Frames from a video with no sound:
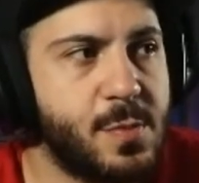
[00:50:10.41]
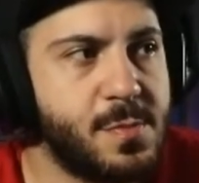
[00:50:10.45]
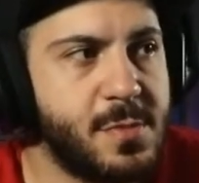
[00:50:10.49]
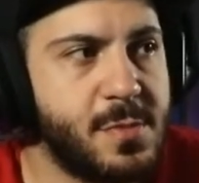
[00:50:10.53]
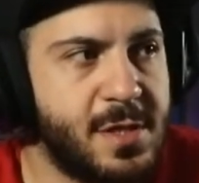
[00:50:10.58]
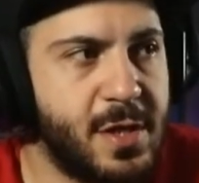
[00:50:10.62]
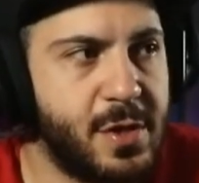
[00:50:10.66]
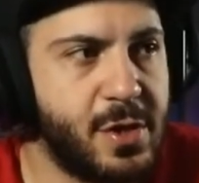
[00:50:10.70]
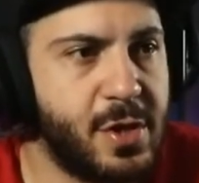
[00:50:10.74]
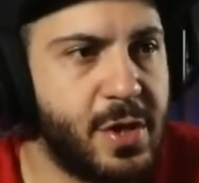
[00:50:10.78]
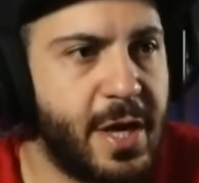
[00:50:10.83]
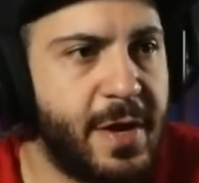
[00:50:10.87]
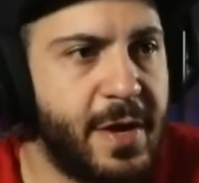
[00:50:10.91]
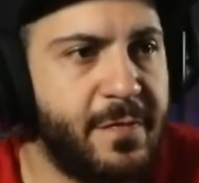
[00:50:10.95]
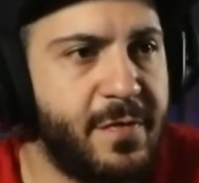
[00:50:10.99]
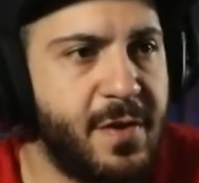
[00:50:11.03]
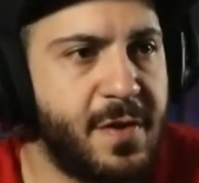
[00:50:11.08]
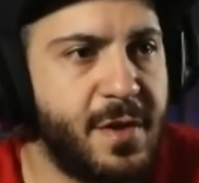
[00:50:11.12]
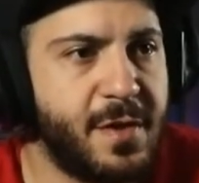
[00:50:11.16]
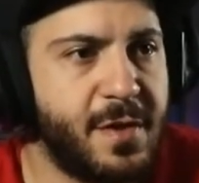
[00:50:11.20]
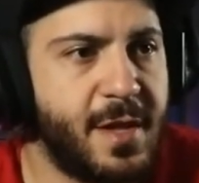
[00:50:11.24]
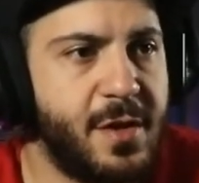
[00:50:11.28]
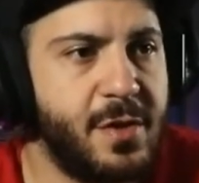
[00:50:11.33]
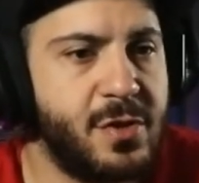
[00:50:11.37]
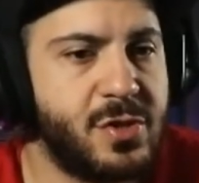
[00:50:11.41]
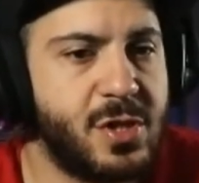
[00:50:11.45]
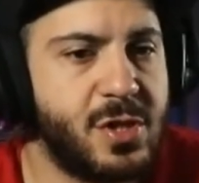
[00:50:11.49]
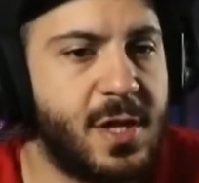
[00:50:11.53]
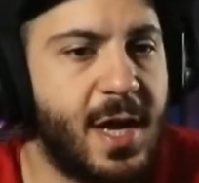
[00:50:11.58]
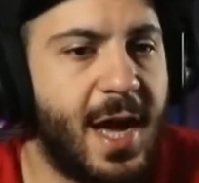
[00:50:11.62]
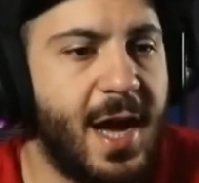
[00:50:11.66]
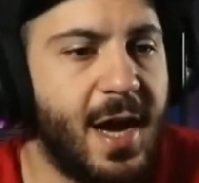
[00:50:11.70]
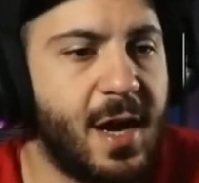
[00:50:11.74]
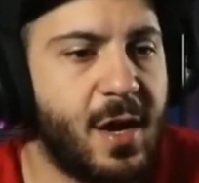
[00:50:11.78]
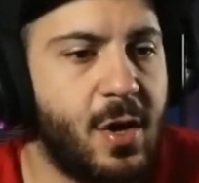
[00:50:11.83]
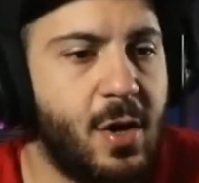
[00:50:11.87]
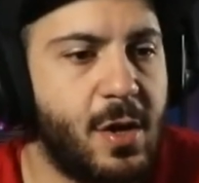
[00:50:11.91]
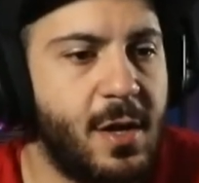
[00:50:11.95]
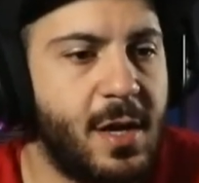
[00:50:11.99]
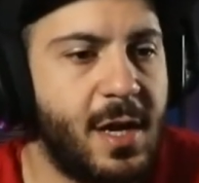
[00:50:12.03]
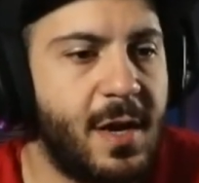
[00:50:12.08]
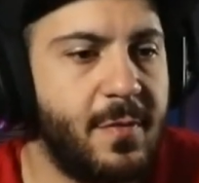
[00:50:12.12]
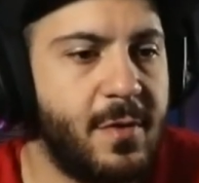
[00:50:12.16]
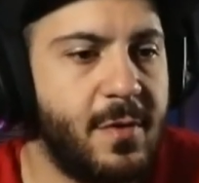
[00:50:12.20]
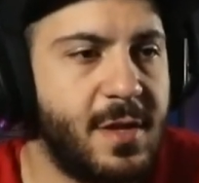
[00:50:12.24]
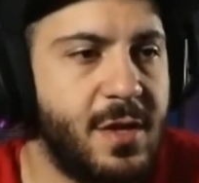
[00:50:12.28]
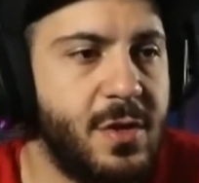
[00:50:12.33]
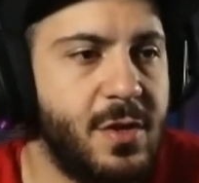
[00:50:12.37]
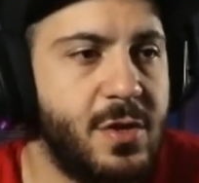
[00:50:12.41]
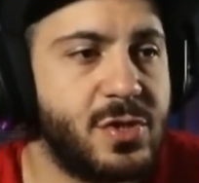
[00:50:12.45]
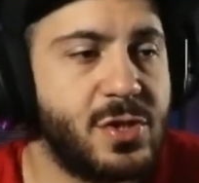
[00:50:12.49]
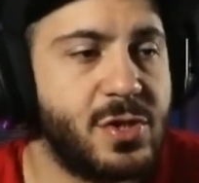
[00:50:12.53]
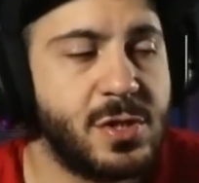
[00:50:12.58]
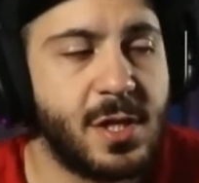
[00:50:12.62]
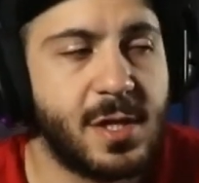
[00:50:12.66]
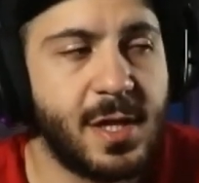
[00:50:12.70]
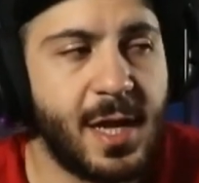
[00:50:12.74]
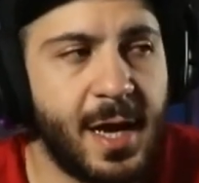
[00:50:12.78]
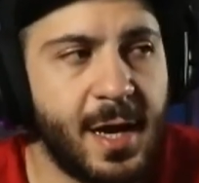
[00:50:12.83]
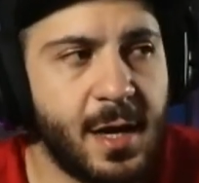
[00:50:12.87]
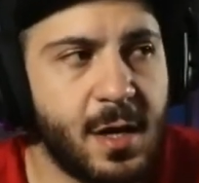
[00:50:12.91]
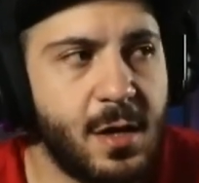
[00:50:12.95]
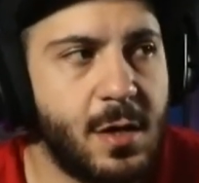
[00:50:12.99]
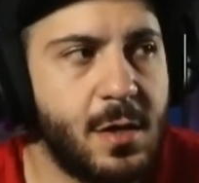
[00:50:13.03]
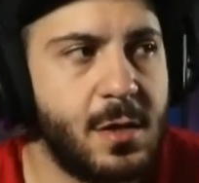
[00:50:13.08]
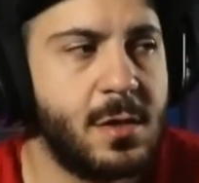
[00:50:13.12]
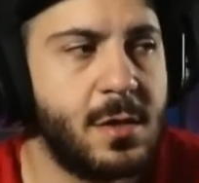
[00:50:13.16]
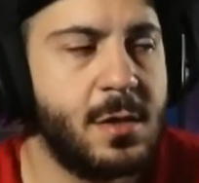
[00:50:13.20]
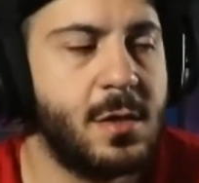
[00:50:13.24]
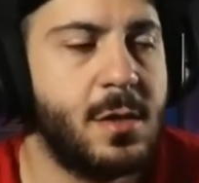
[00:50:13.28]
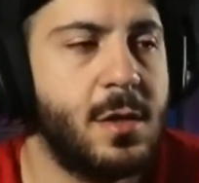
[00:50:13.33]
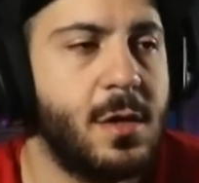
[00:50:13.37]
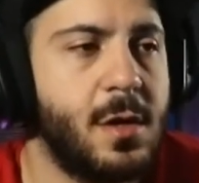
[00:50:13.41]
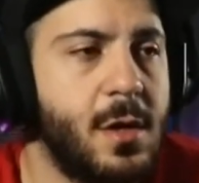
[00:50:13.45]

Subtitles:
They tell you everything that you should hack on and everything that you shouldn't hack on.